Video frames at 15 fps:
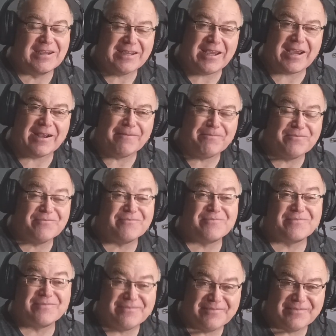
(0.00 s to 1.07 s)
Yeah,
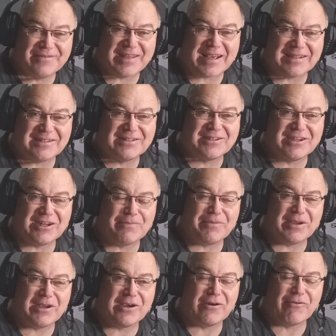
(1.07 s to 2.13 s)
that's going to
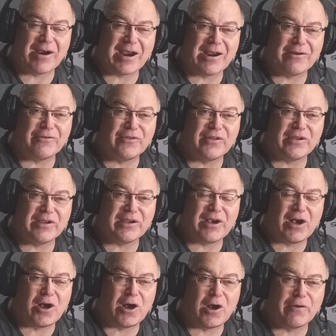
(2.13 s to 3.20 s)
be around the
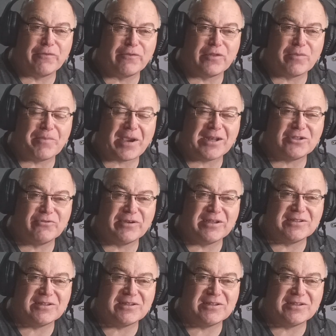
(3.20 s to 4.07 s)
half of the battery,